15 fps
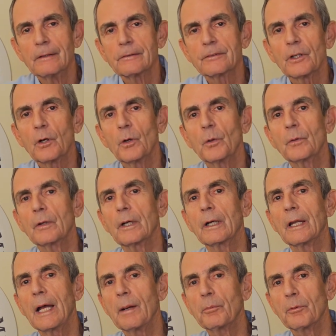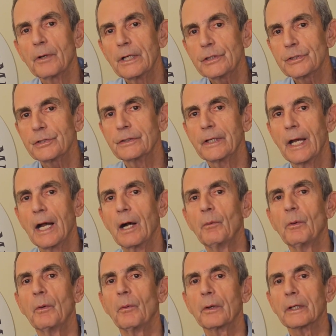So, collaboration now,
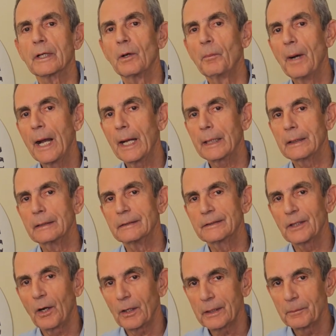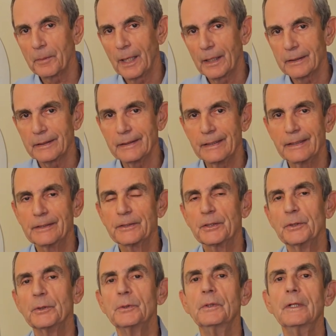we want to go back and talk about it
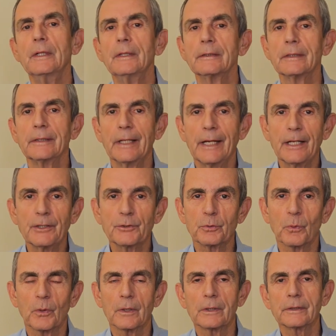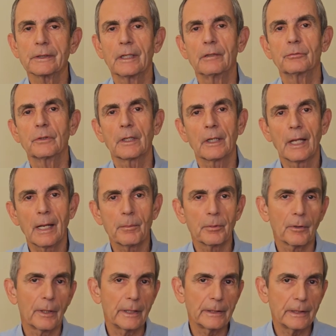into today's world of
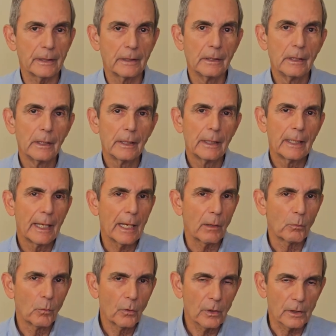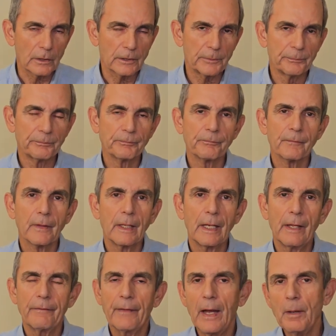collaborating at work.
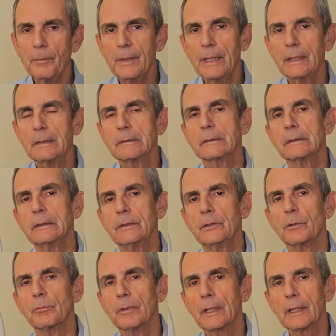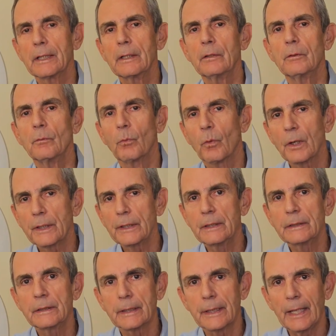And that means you're really
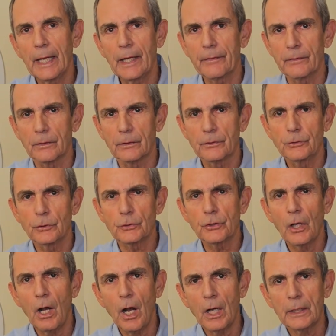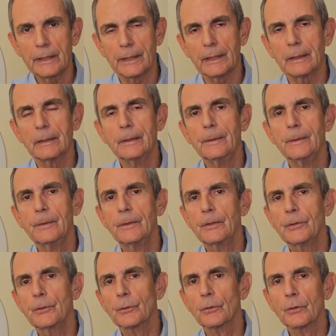working together, you're talking,
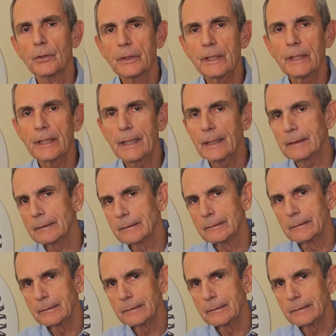you're looking at